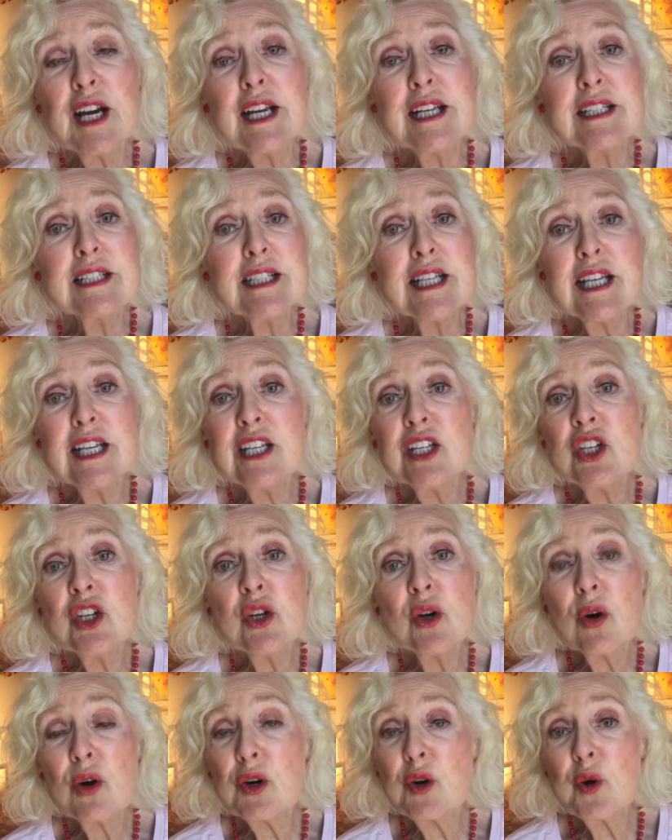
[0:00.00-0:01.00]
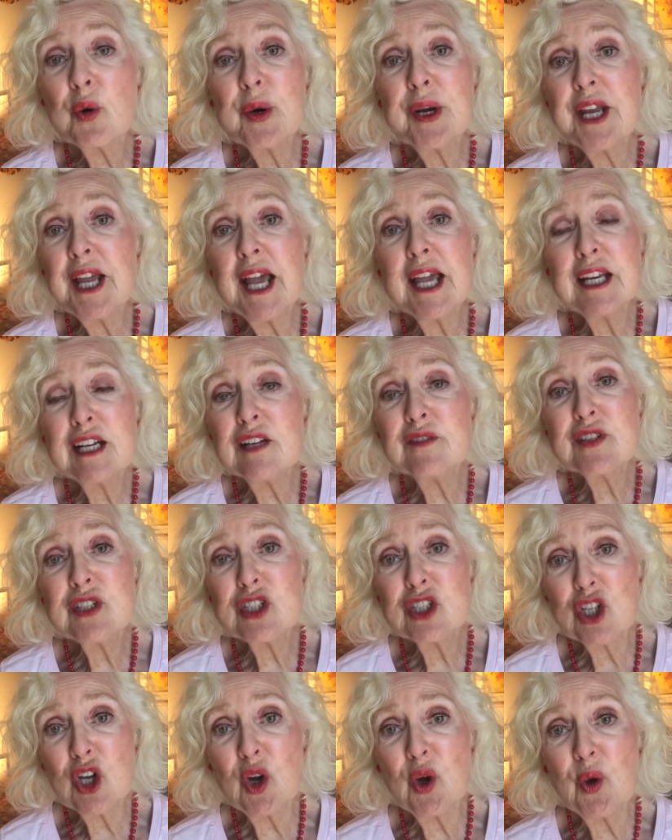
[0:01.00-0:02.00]
is in your creative
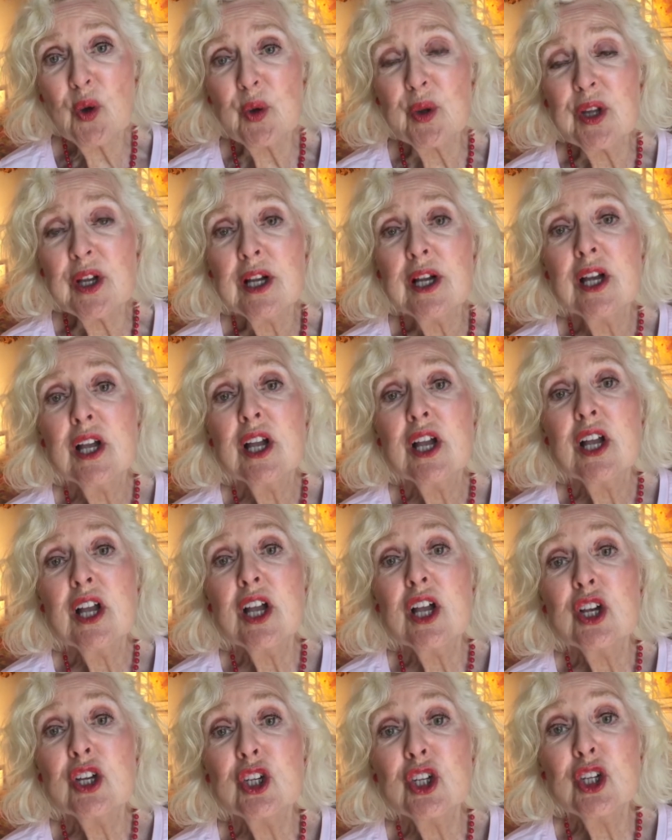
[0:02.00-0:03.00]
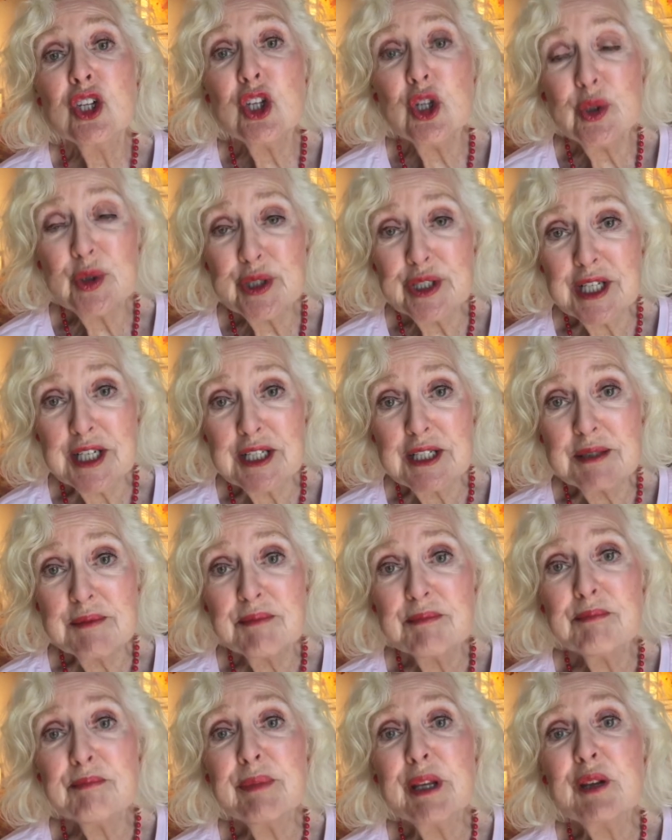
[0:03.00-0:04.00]
soul, use it
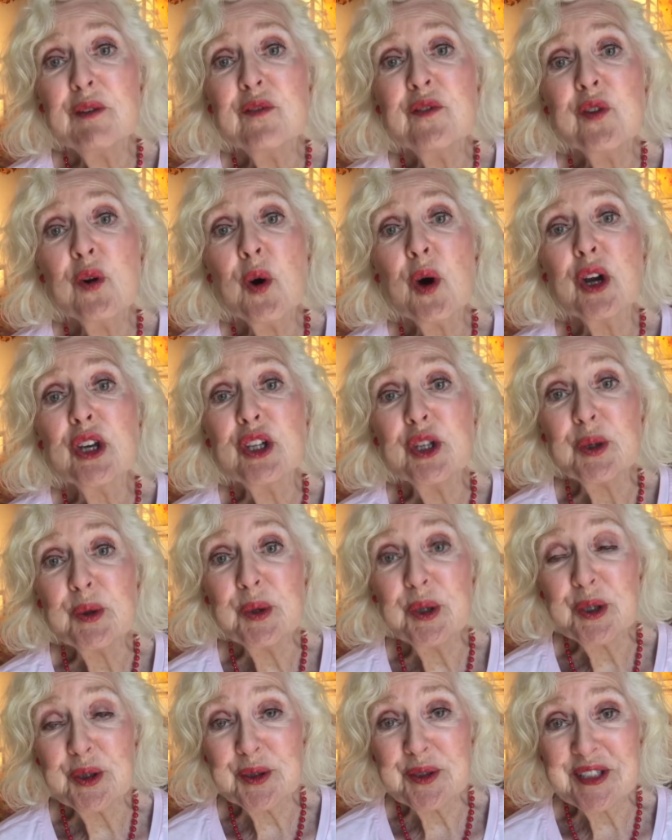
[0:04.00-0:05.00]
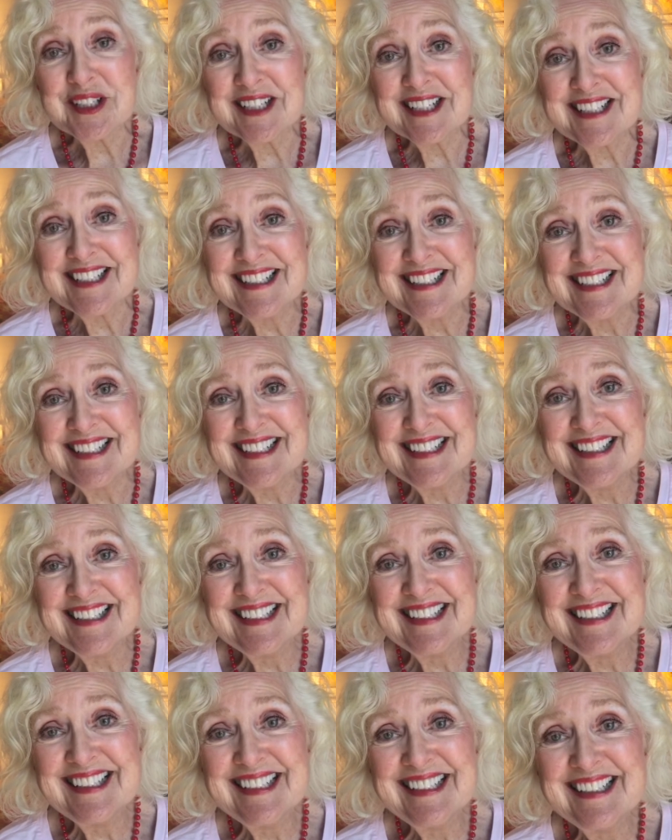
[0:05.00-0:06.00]
before you lose it.
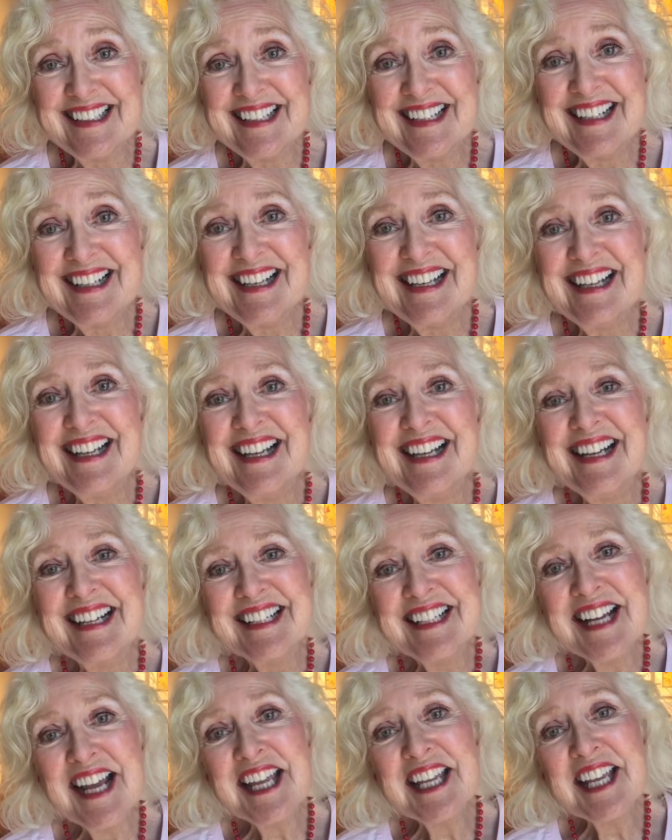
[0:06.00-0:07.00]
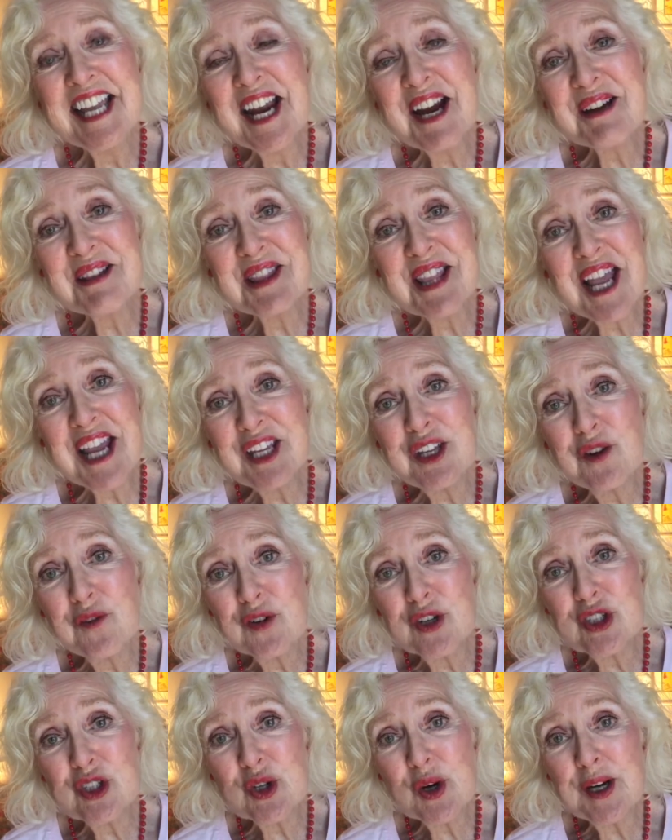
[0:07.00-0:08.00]
Take care. Thank you
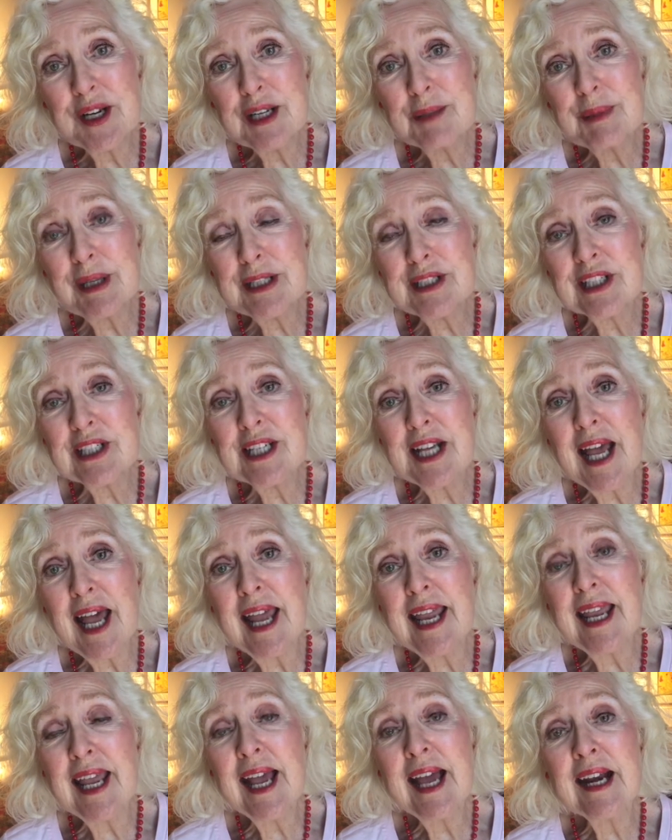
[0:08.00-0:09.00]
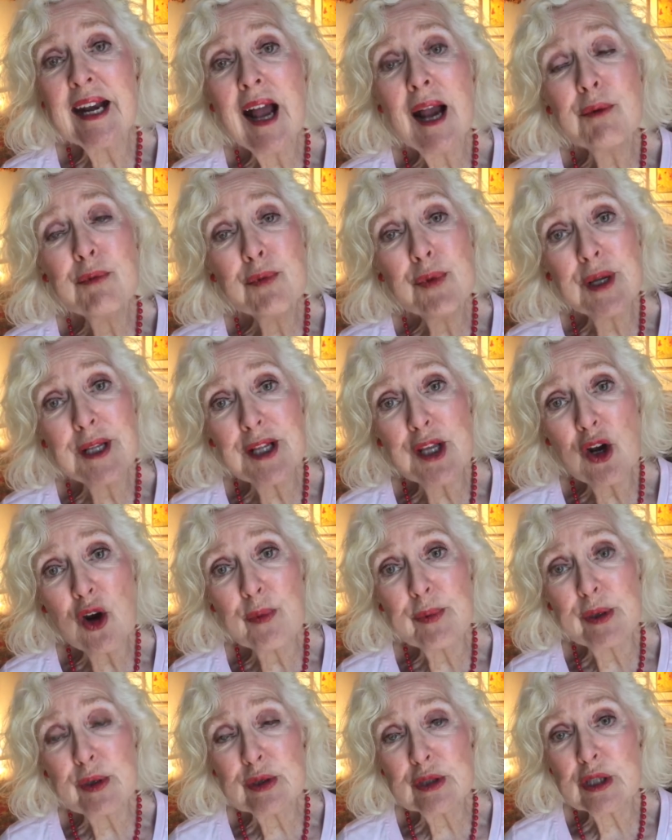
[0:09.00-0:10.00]
for joining me today, and I really
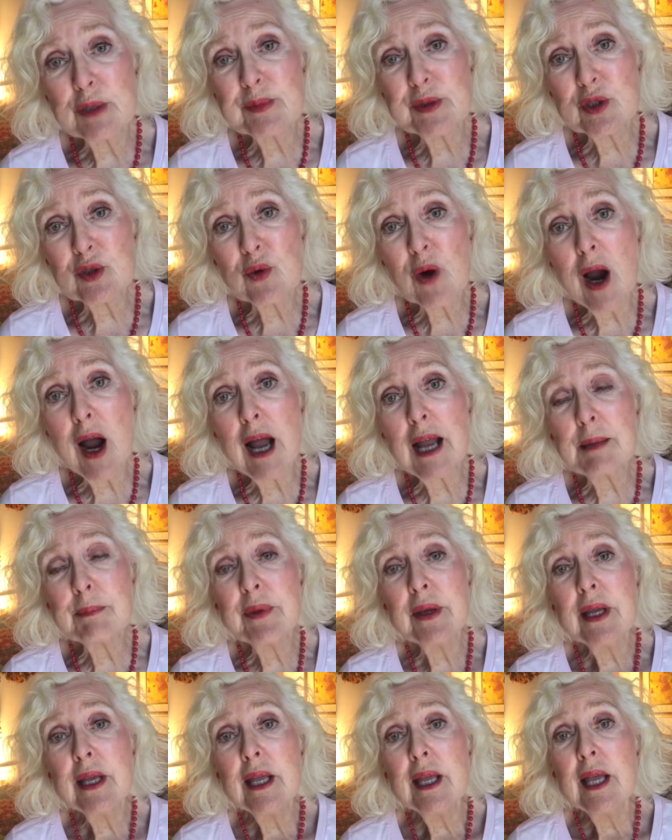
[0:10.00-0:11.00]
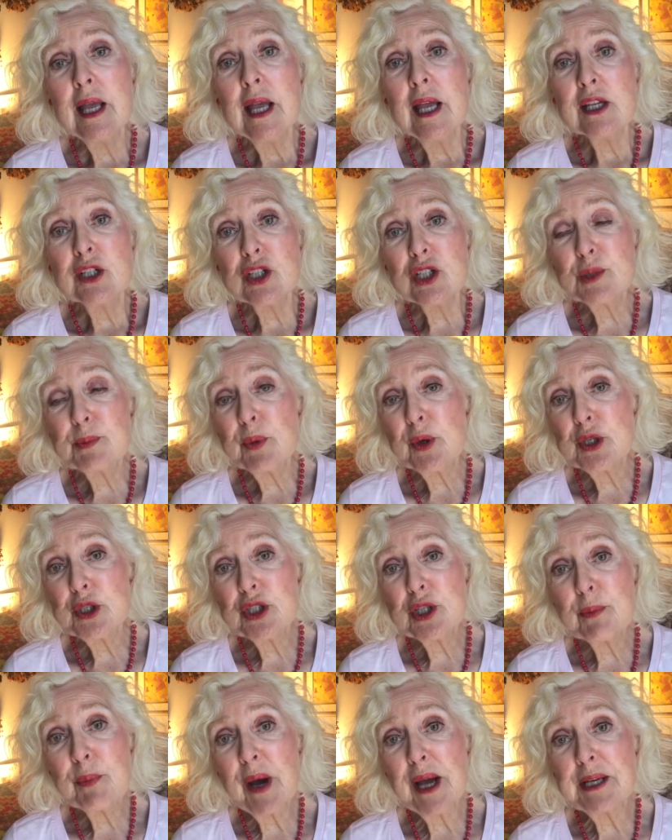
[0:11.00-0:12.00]
hope you subscribe. Just
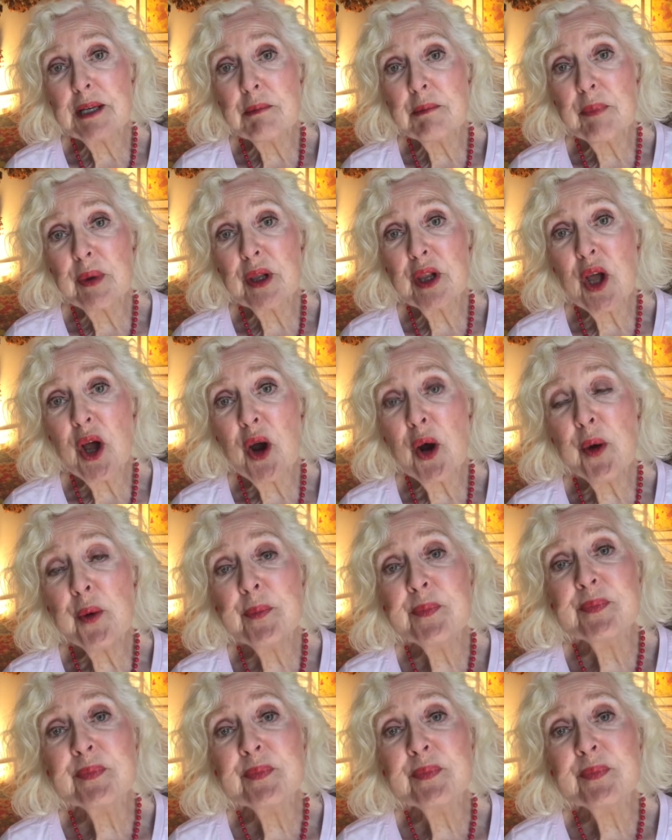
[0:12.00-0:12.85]
push the button below.